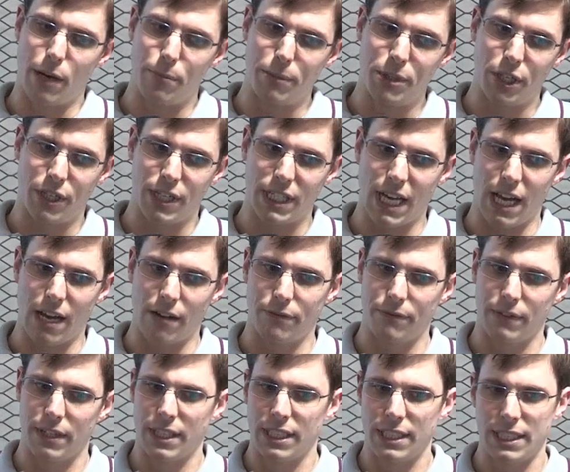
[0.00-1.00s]
You can
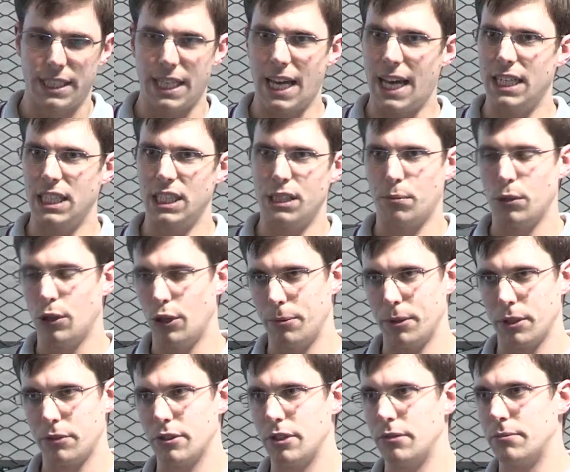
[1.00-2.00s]
have 10
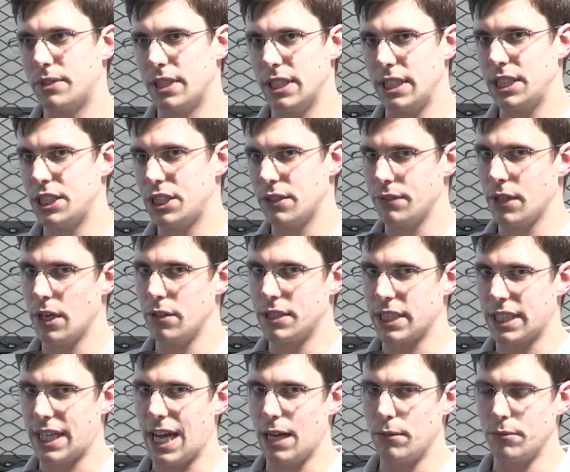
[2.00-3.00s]
deployment groups in each of those
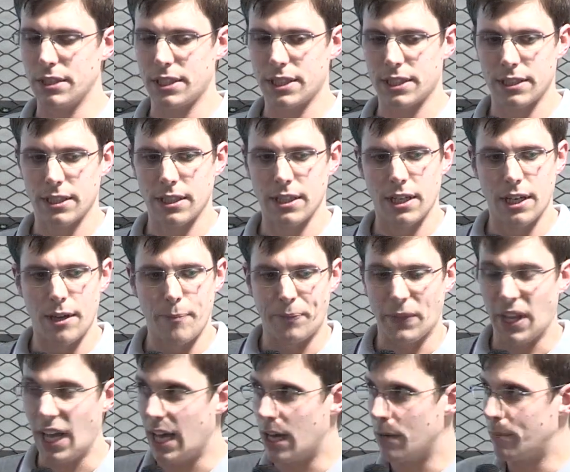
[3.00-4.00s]
accounts.
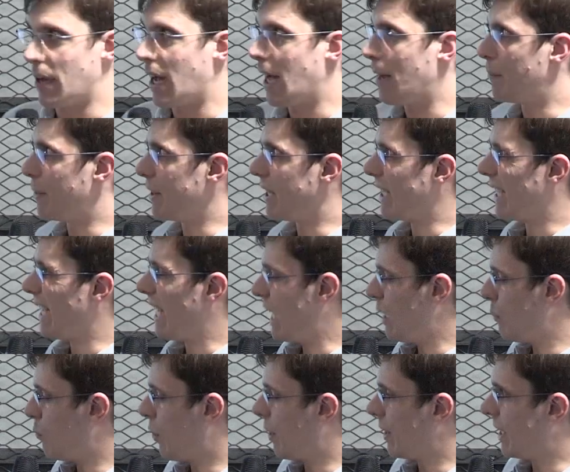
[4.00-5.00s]
But the
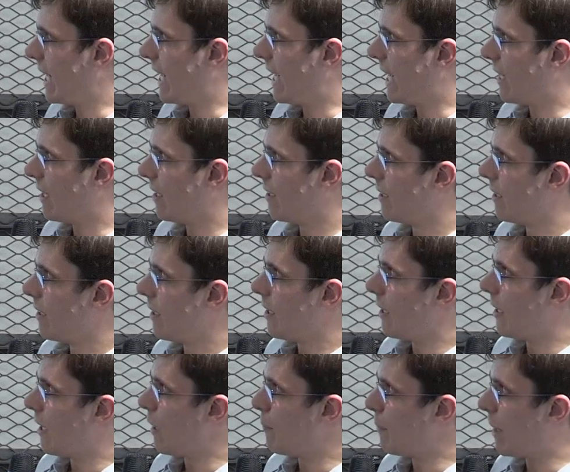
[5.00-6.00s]
key one here,
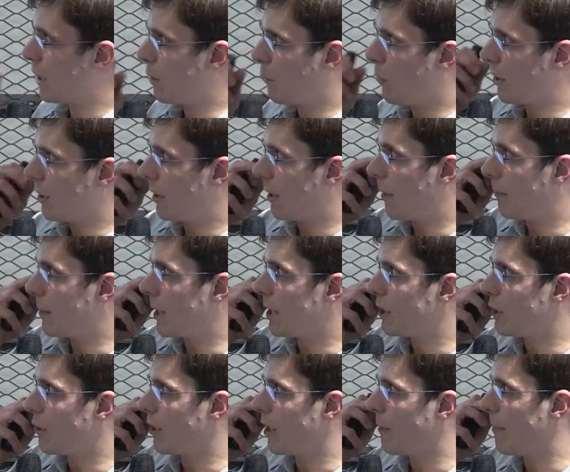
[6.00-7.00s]
and the one that I'm going
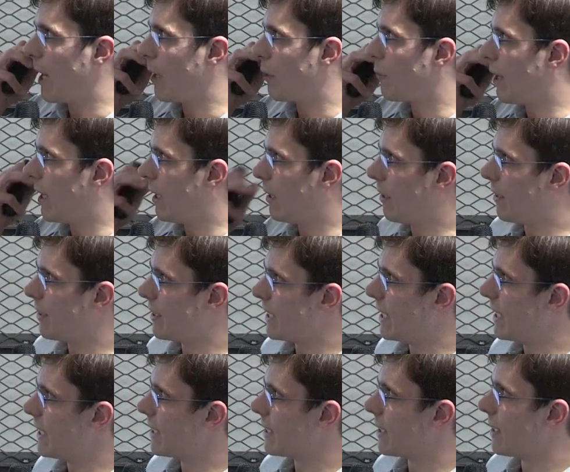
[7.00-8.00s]
to talk about quite a lot,
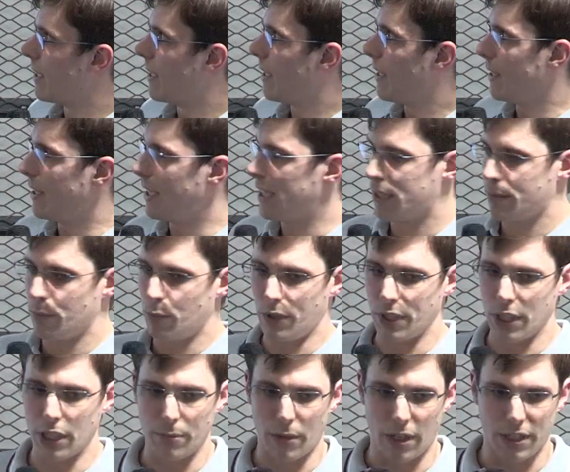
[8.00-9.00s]
is this
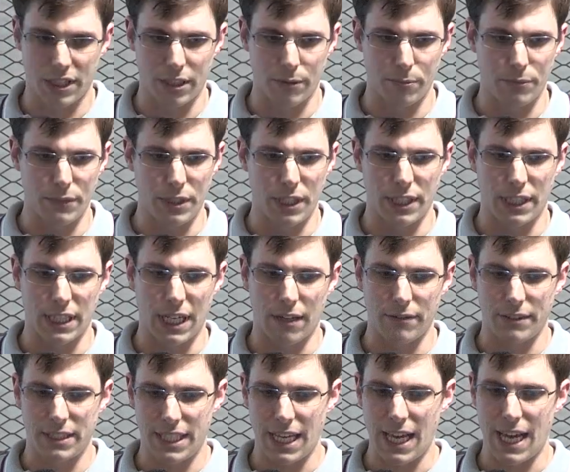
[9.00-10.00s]
one at the bottom. You can
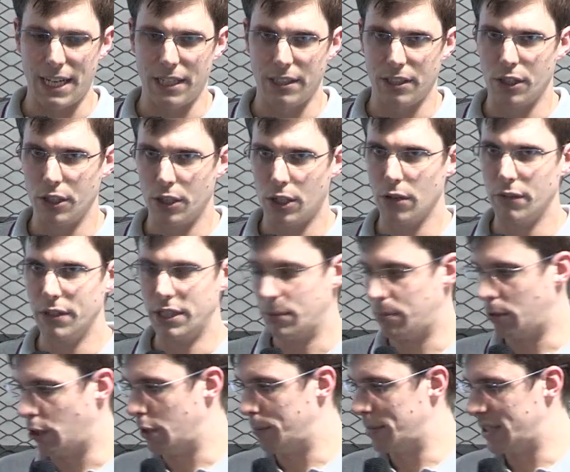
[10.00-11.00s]
have 10 concurrent
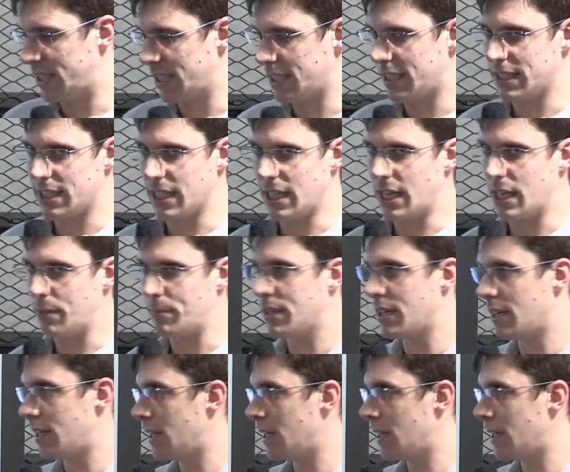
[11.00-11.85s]
deployments at a time